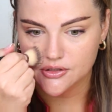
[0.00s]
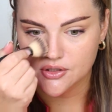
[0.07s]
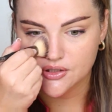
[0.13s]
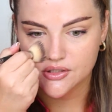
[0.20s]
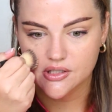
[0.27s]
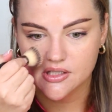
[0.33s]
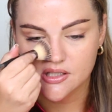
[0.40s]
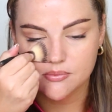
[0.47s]

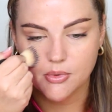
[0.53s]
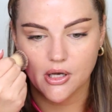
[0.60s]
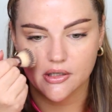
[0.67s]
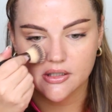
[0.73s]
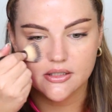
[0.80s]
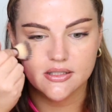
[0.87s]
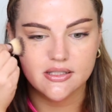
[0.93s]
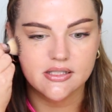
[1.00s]
just to
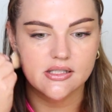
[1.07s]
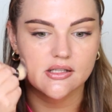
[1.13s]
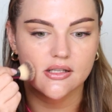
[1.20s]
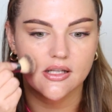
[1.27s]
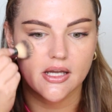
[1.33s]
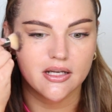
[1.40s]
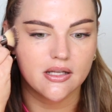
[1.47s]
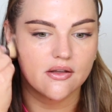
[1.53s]
spot conceal
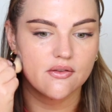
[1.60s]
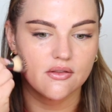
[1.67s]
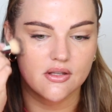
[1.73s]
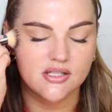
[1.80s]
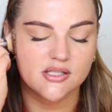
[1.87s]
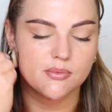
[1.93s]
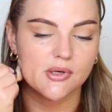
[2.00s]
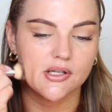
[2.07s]
any of
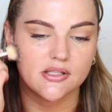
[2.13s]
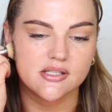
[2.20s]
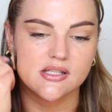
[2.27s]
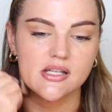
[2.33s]
the spots